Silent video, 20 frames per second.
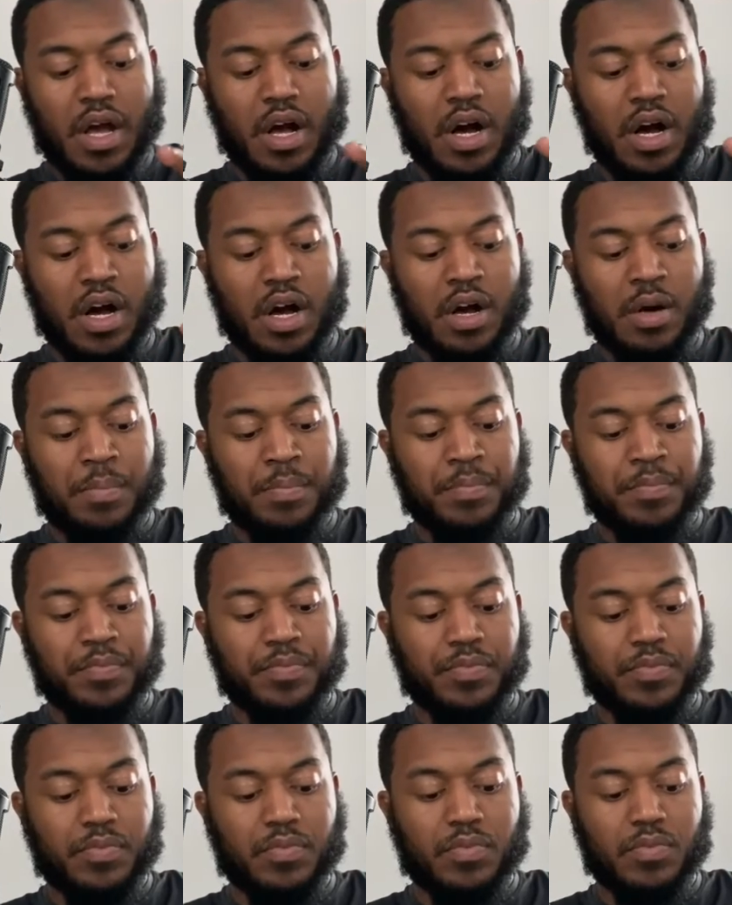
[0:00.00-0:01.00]
And
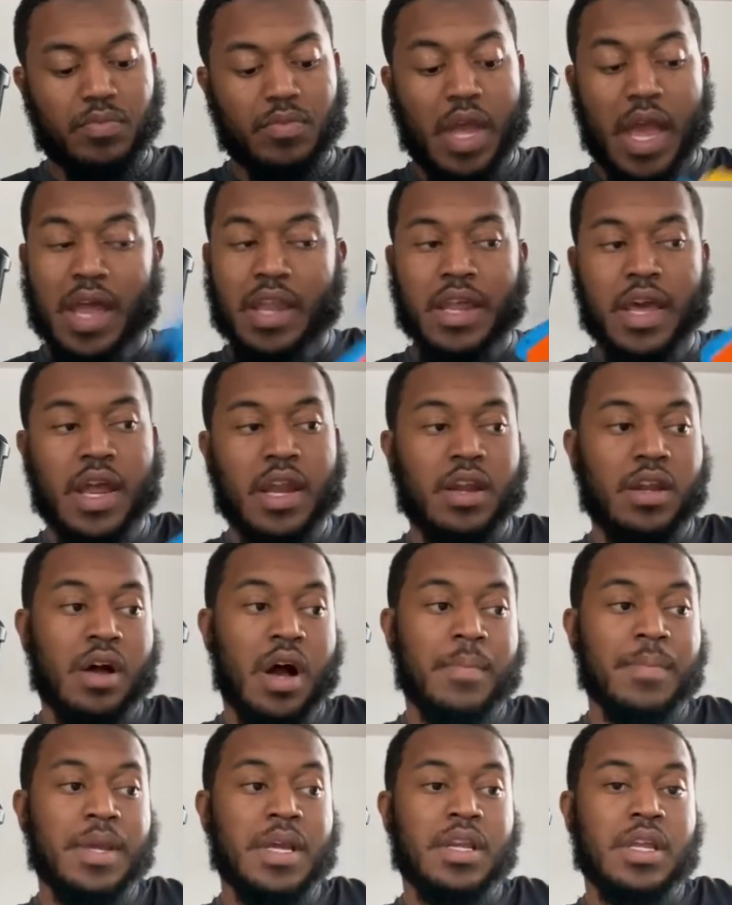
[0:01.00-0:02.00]
then,
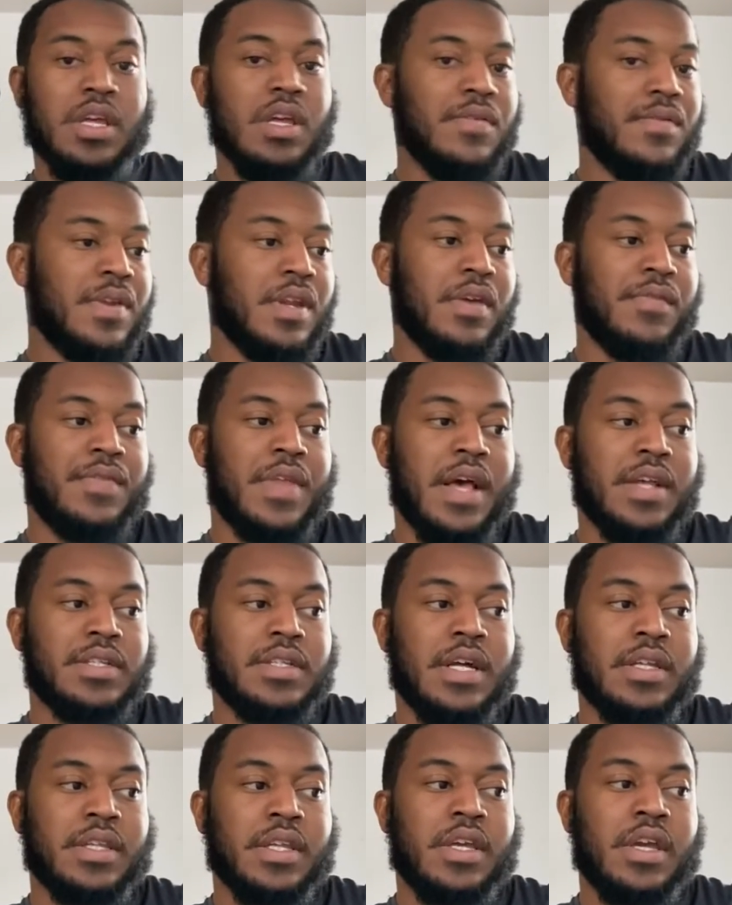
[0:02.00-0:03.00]
even if that's
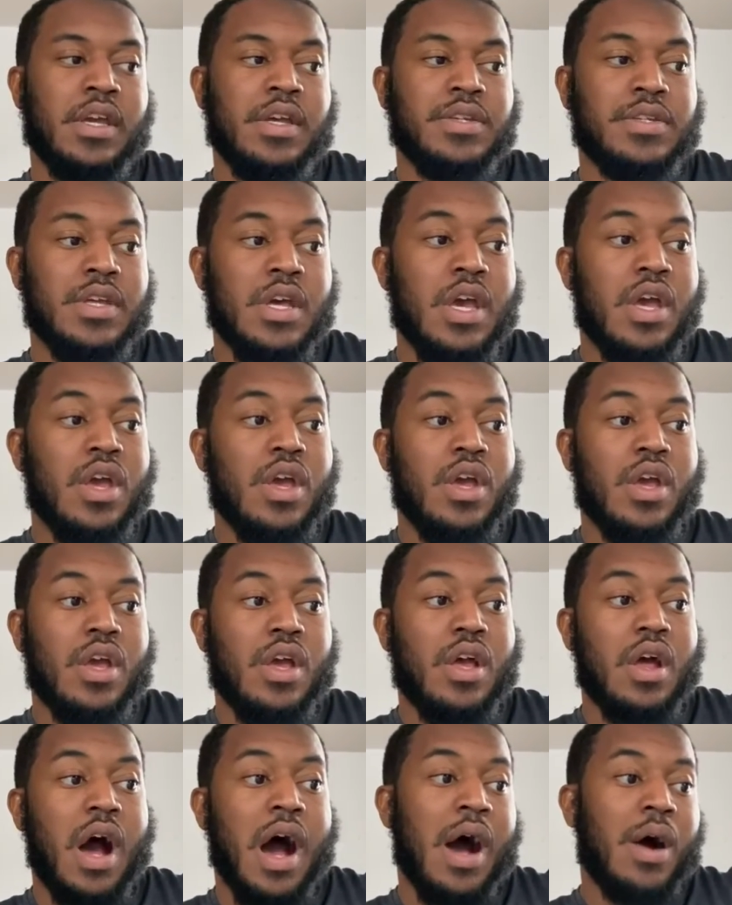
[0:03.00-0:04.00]
not the case,
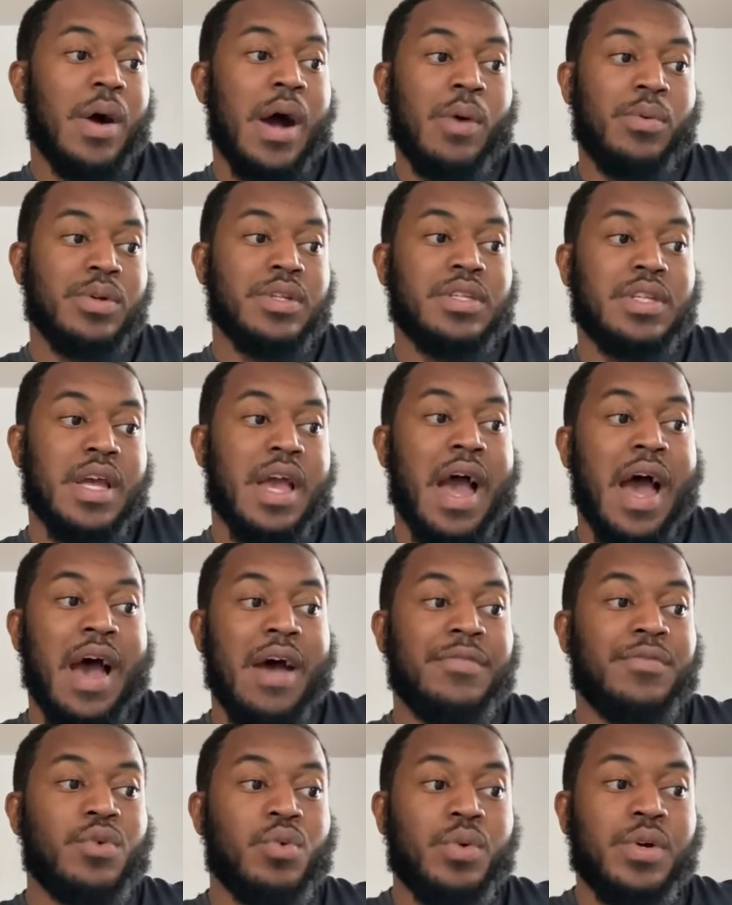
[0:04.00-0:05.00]
I would say
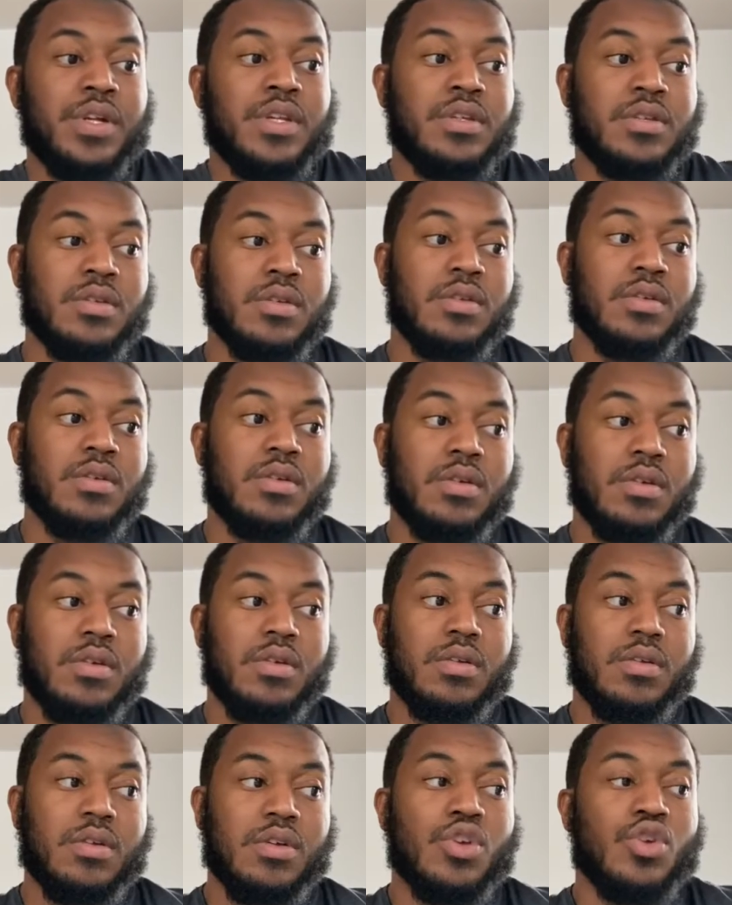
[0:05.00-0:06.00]
afterwards,
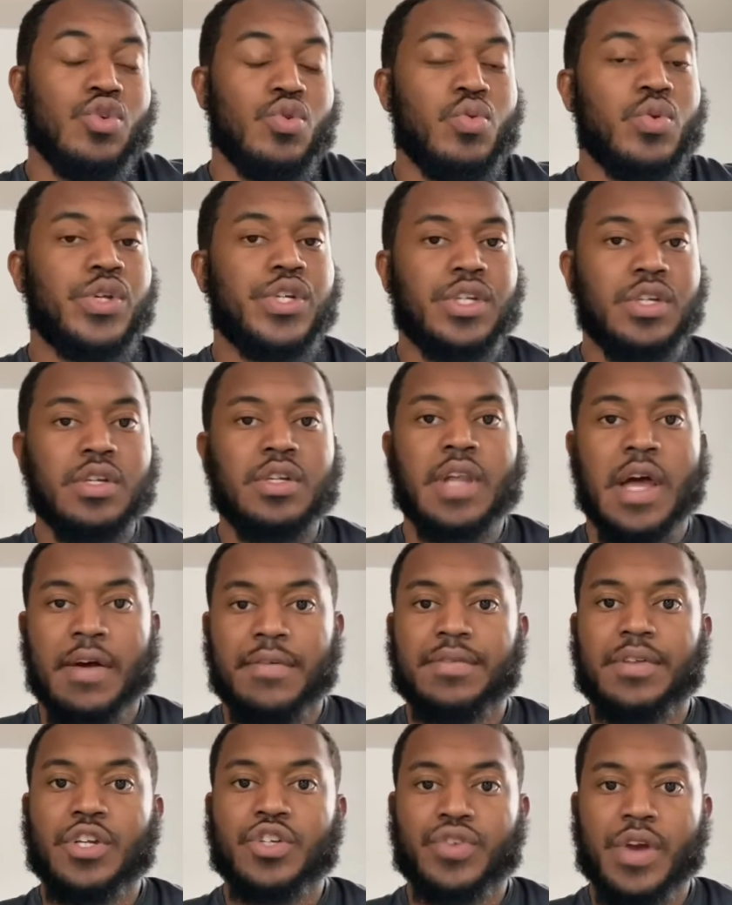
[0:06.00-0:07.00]
you should
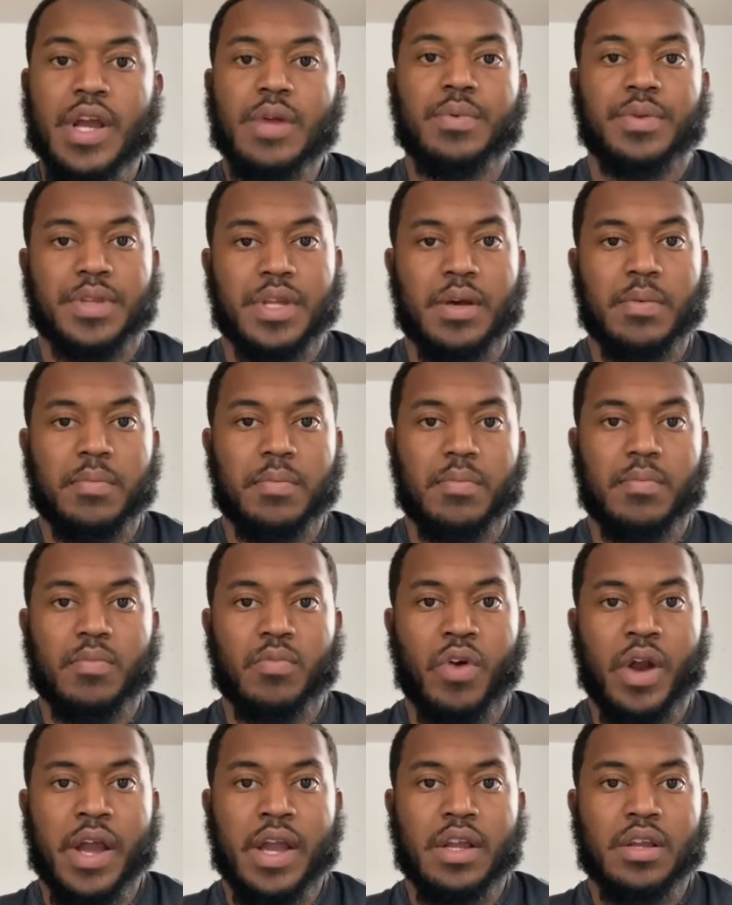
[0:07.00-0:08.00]
definitely train with them,
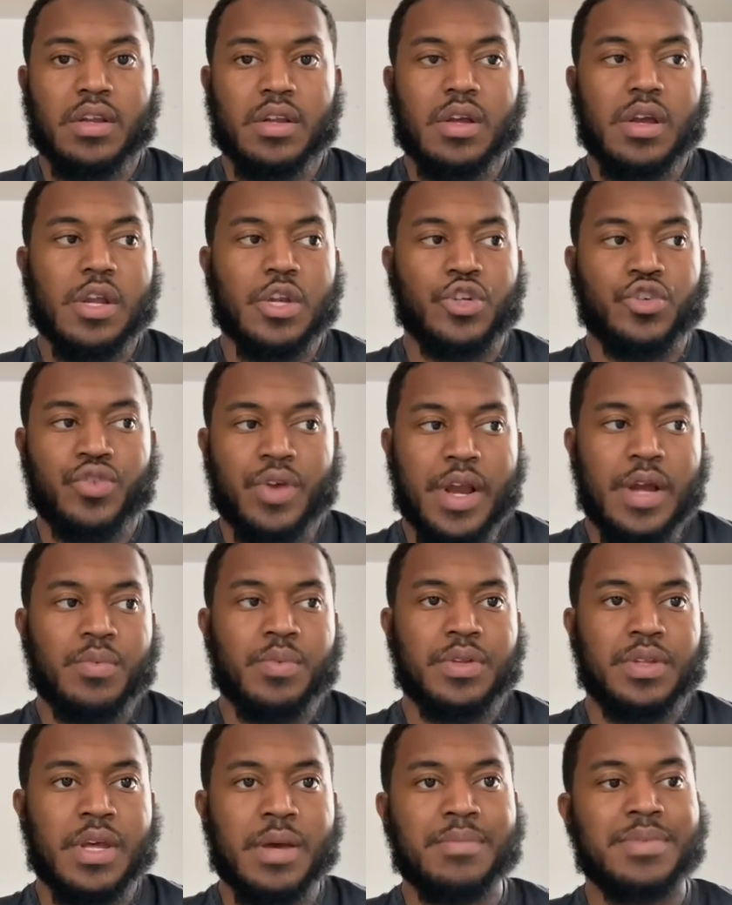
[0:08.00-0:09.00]
right? Train
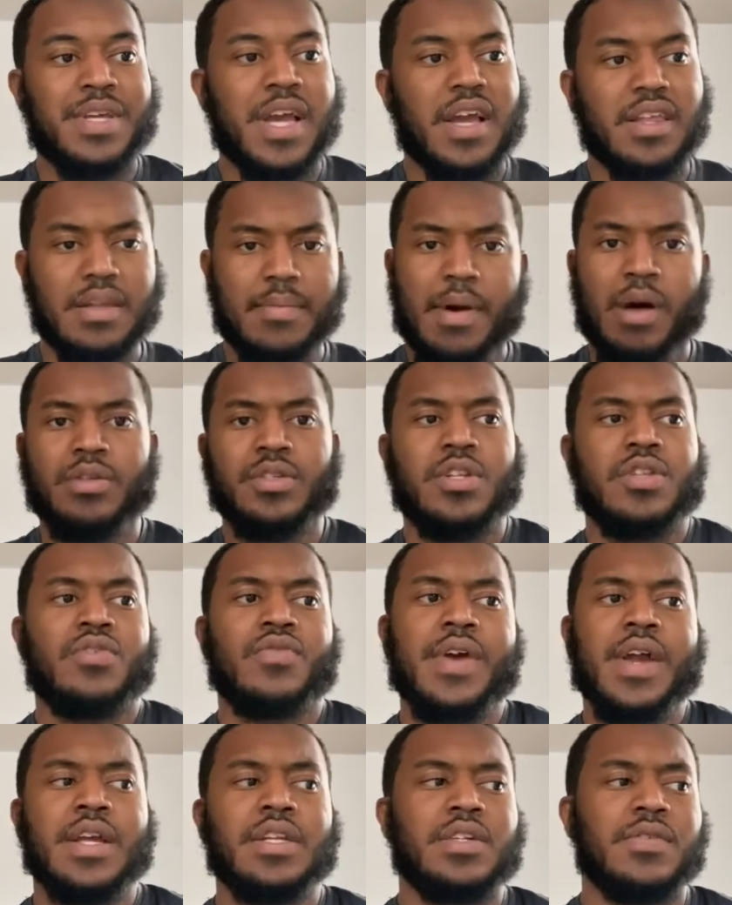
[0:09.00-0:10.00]
with them, take them out to the
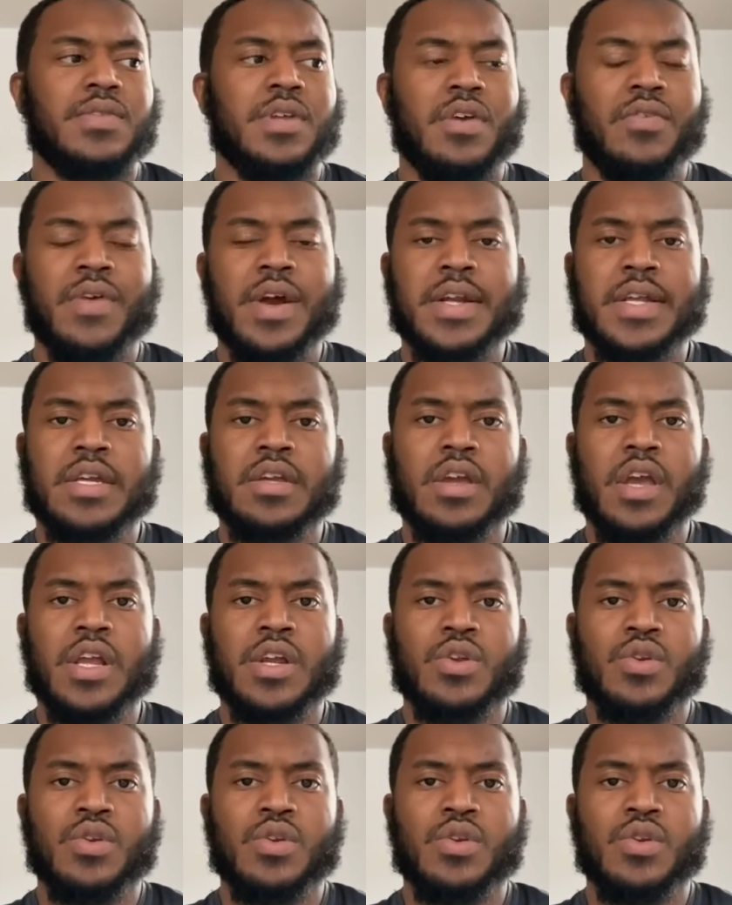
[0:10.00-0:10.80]
range if they're ready. And,